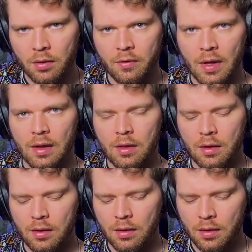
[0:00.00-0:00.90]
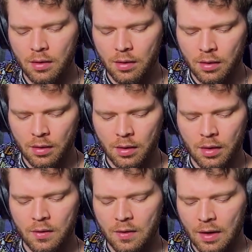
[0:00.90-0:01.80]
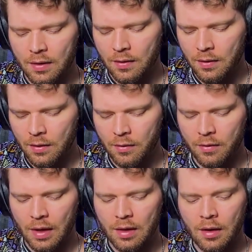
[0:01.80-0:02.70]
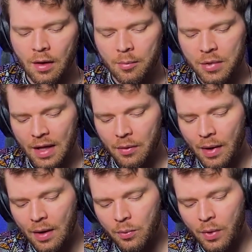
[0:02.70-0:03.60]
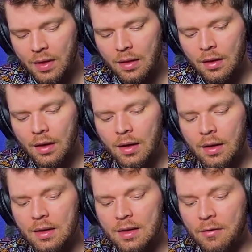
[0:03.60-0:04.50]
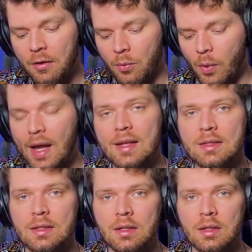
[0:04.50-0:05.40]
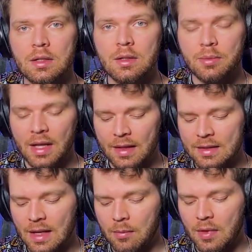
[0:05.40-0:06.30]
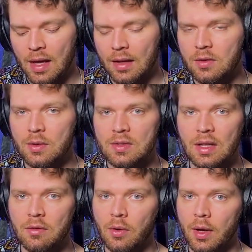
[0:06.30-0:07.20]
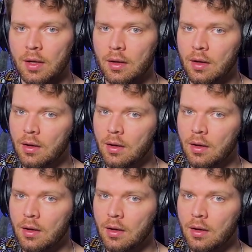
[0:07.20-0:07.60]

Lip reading: Fifth, sixth, fifth. Play around with different ways to play the same thing. So instead of going,